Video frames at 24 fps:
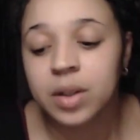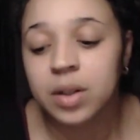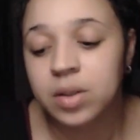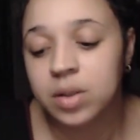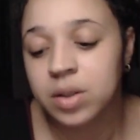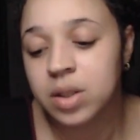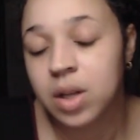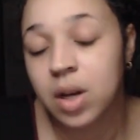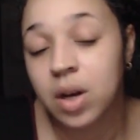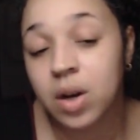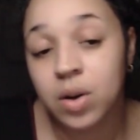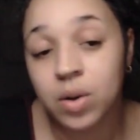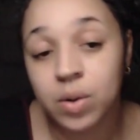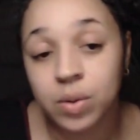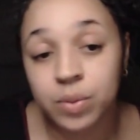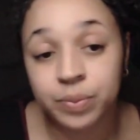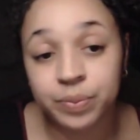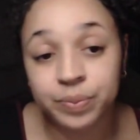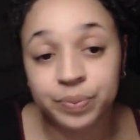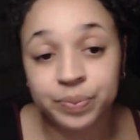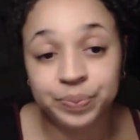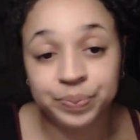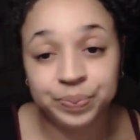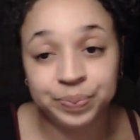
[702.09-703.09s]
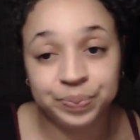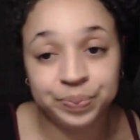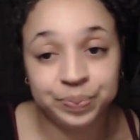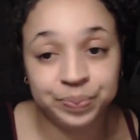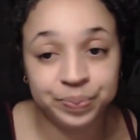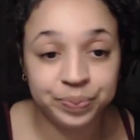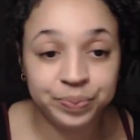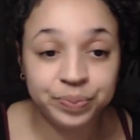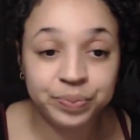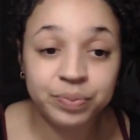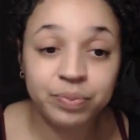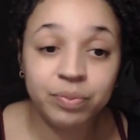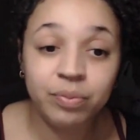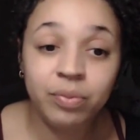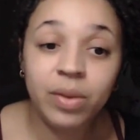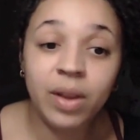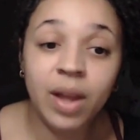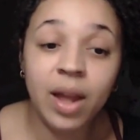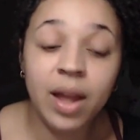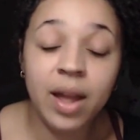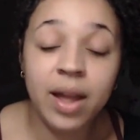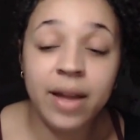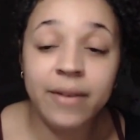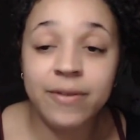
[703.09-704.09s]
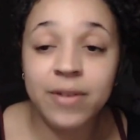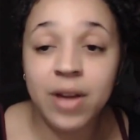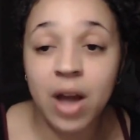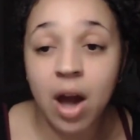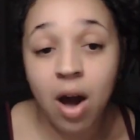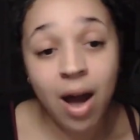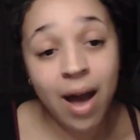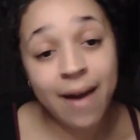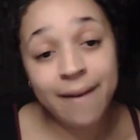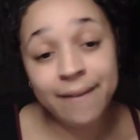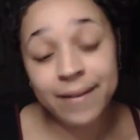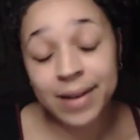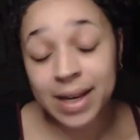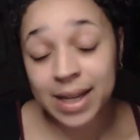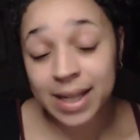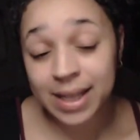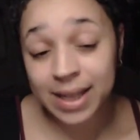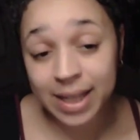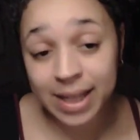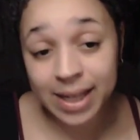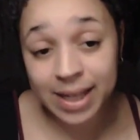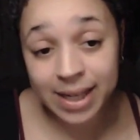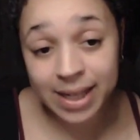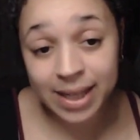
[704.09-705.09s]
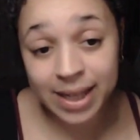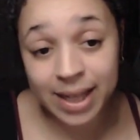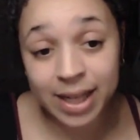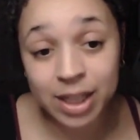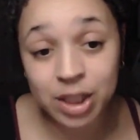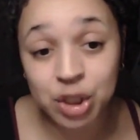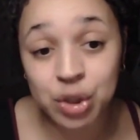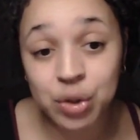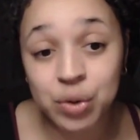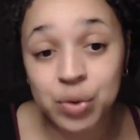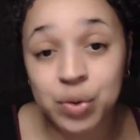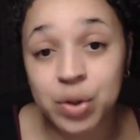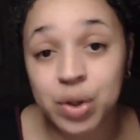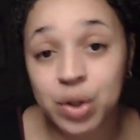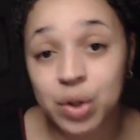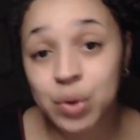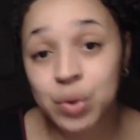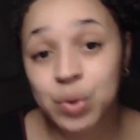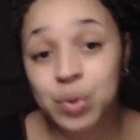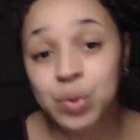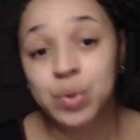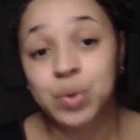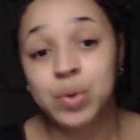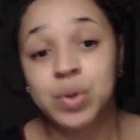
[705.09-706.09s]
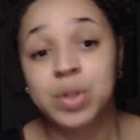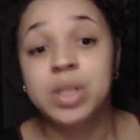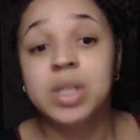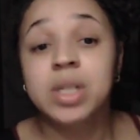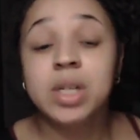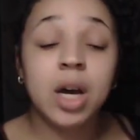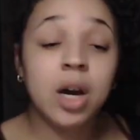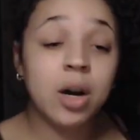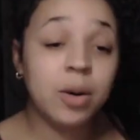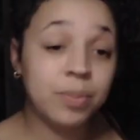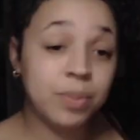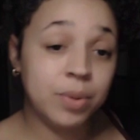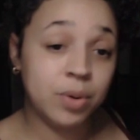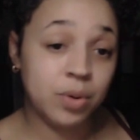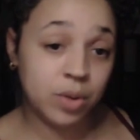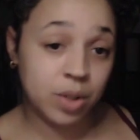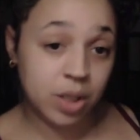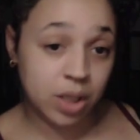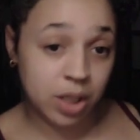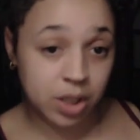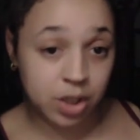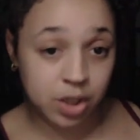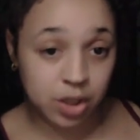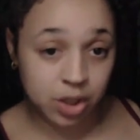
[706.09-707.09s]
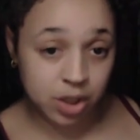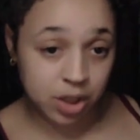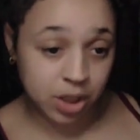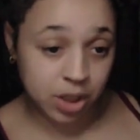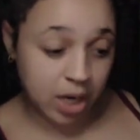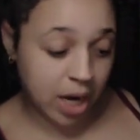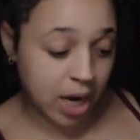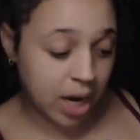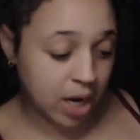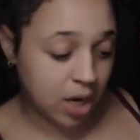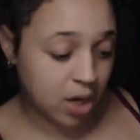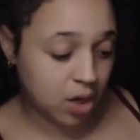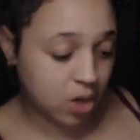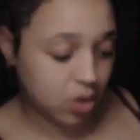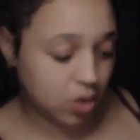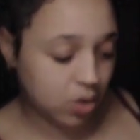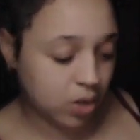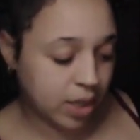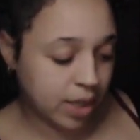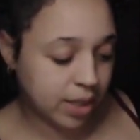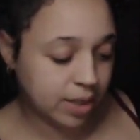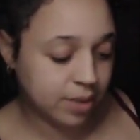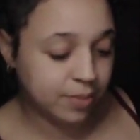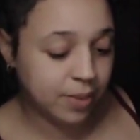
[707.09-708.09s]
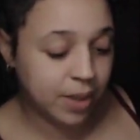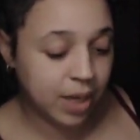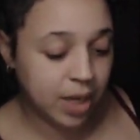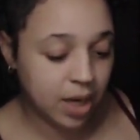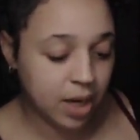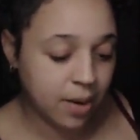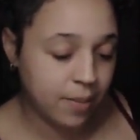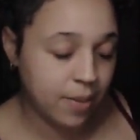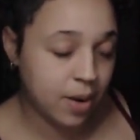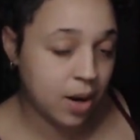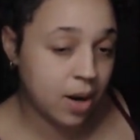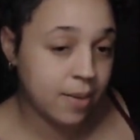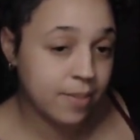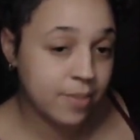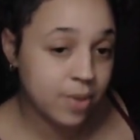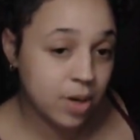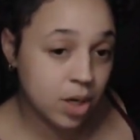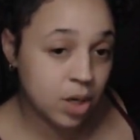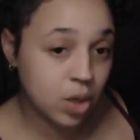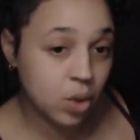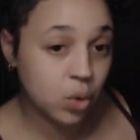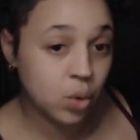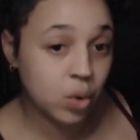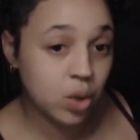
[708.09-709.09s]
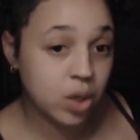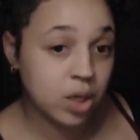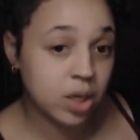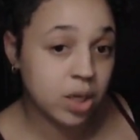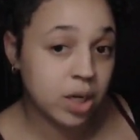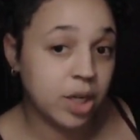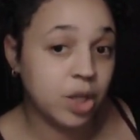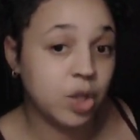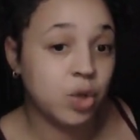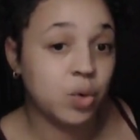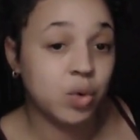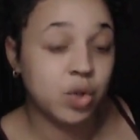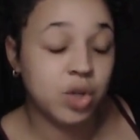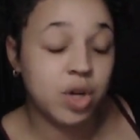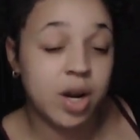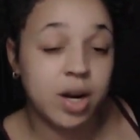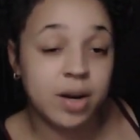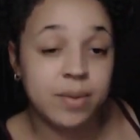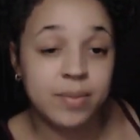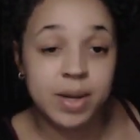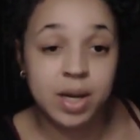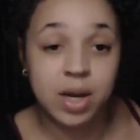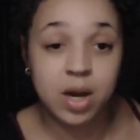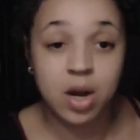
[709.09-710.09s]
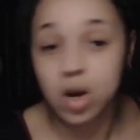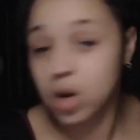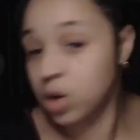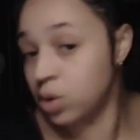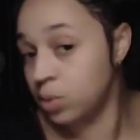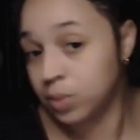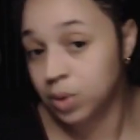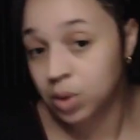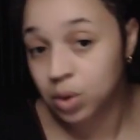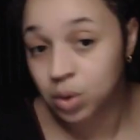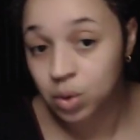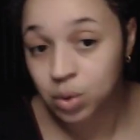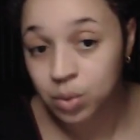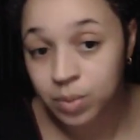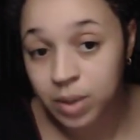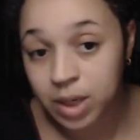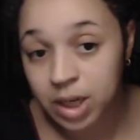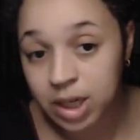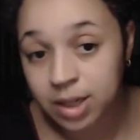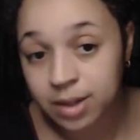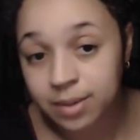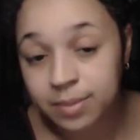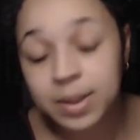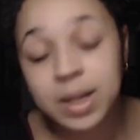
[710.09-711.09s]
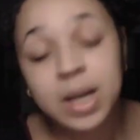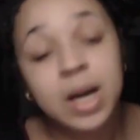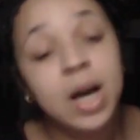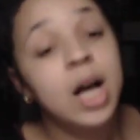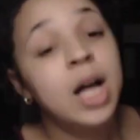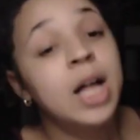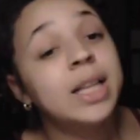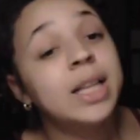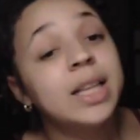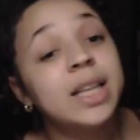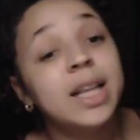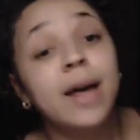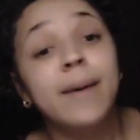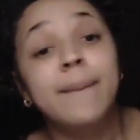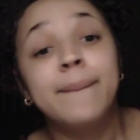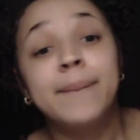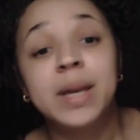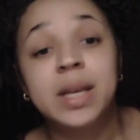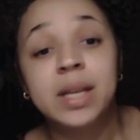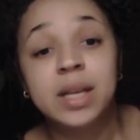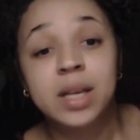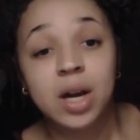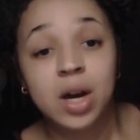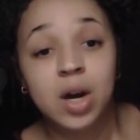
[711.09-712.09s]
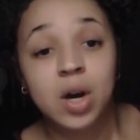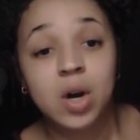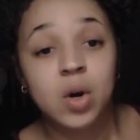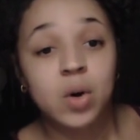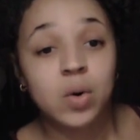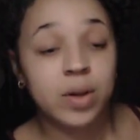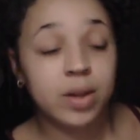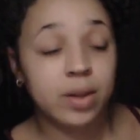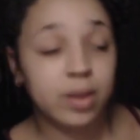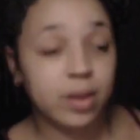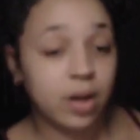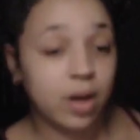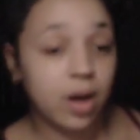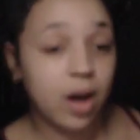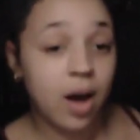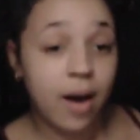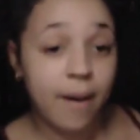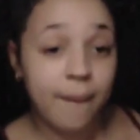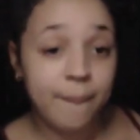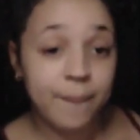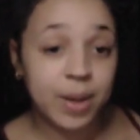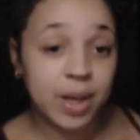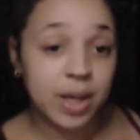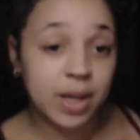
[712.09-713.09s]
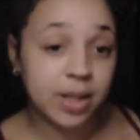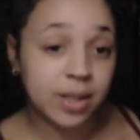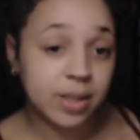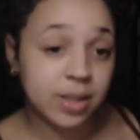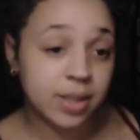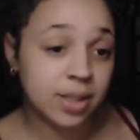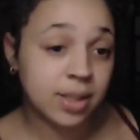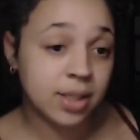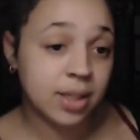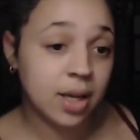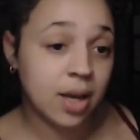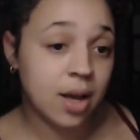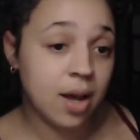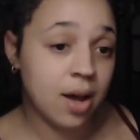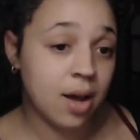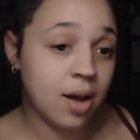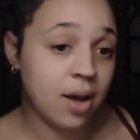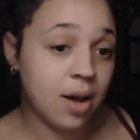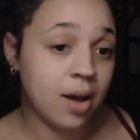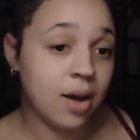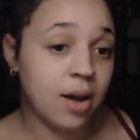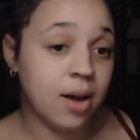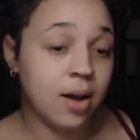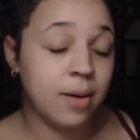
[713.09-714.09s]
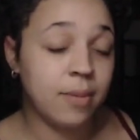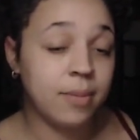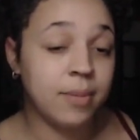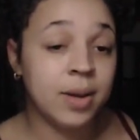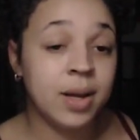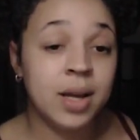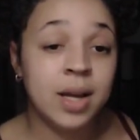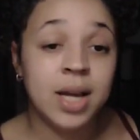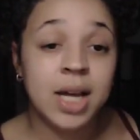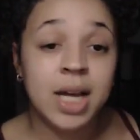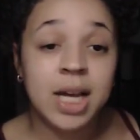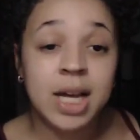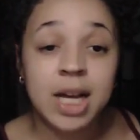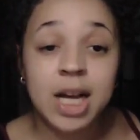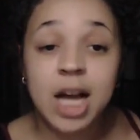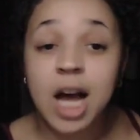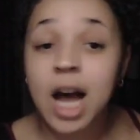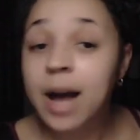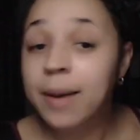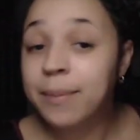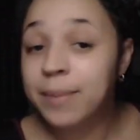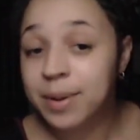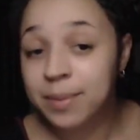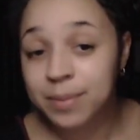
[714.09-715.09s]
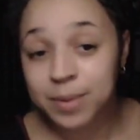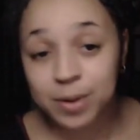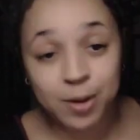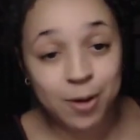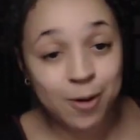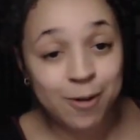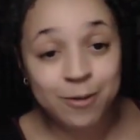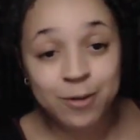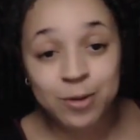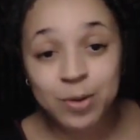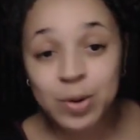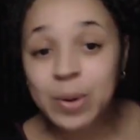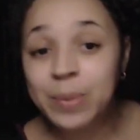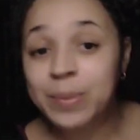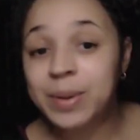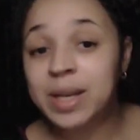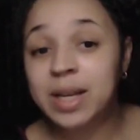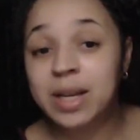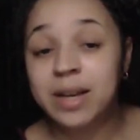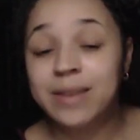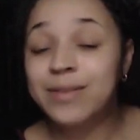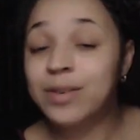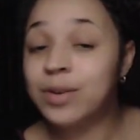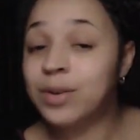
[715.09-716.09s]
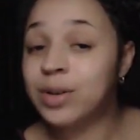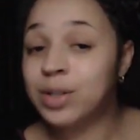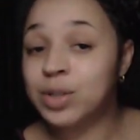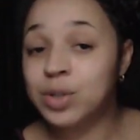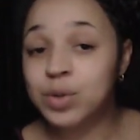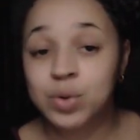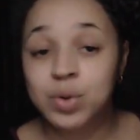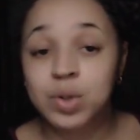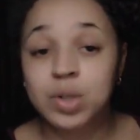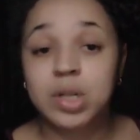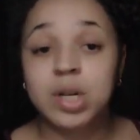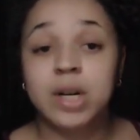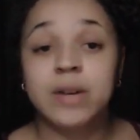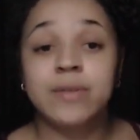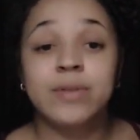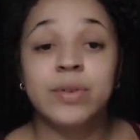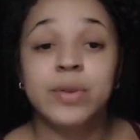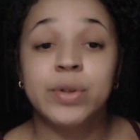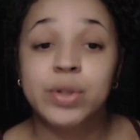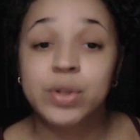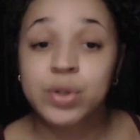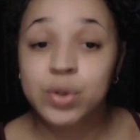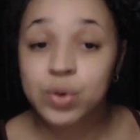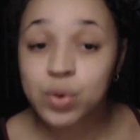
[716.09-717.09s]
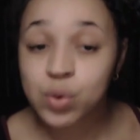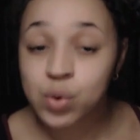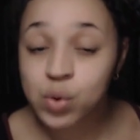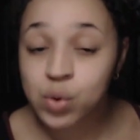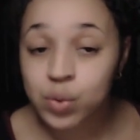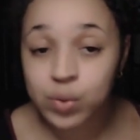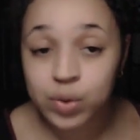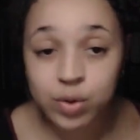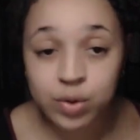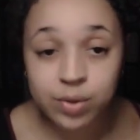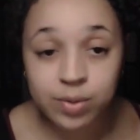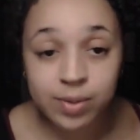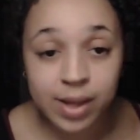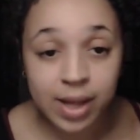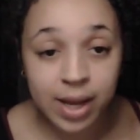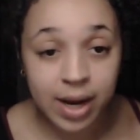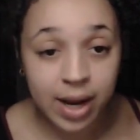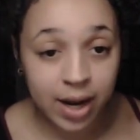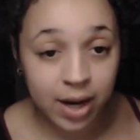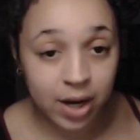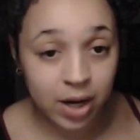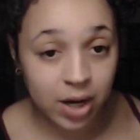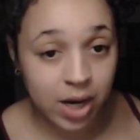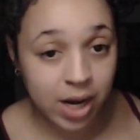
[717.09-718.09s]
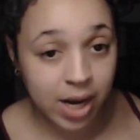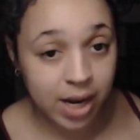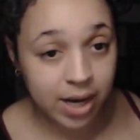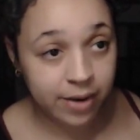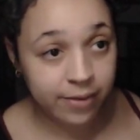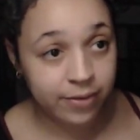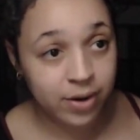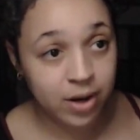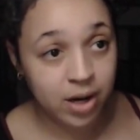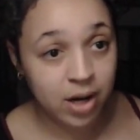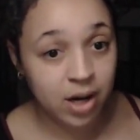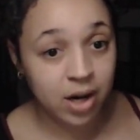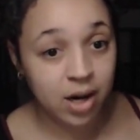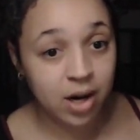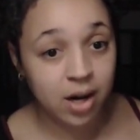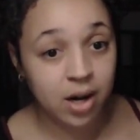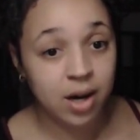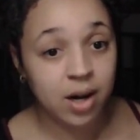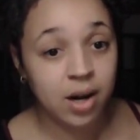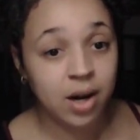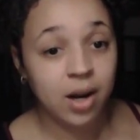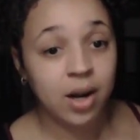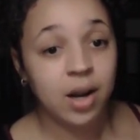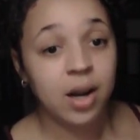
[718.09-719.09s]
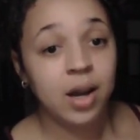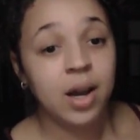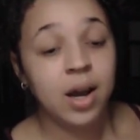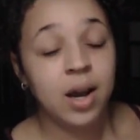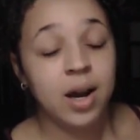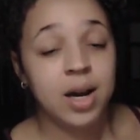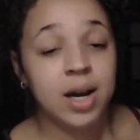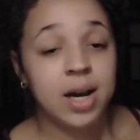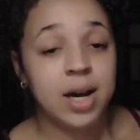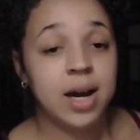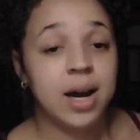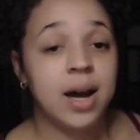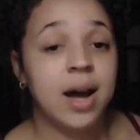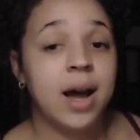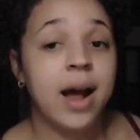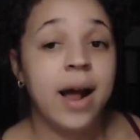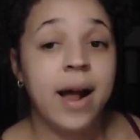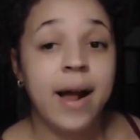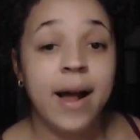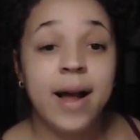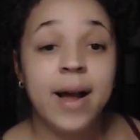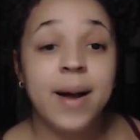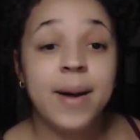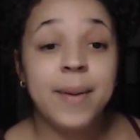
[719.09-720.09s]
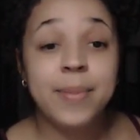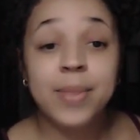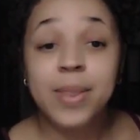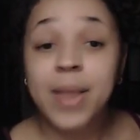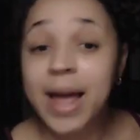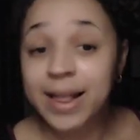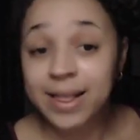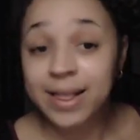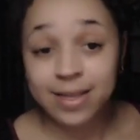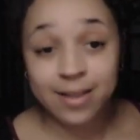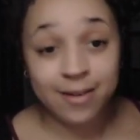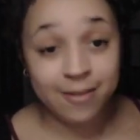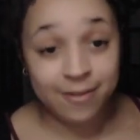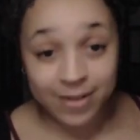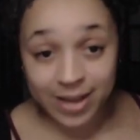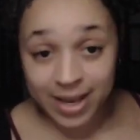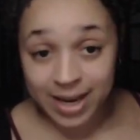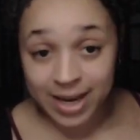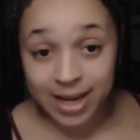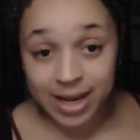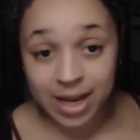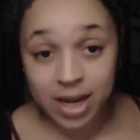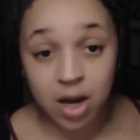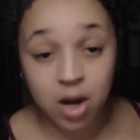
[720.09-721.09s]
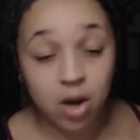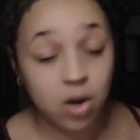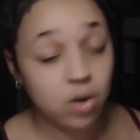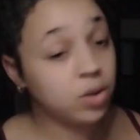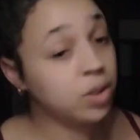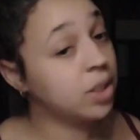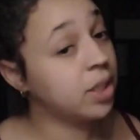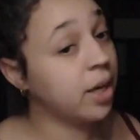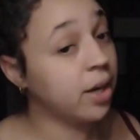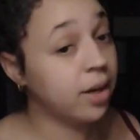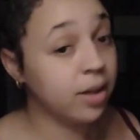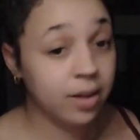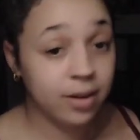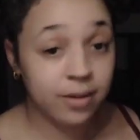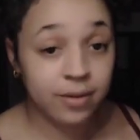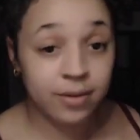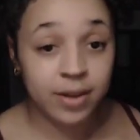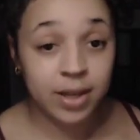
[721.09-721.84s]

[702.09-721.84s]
So, if y'all have anything that you use to help you teach your child as being a mompreneur and you were trying to be a homeschool mom, let me know in the comments. Um, Comment below if you want me to give you a tour of the schoolroom that I created for her. Like the video, share the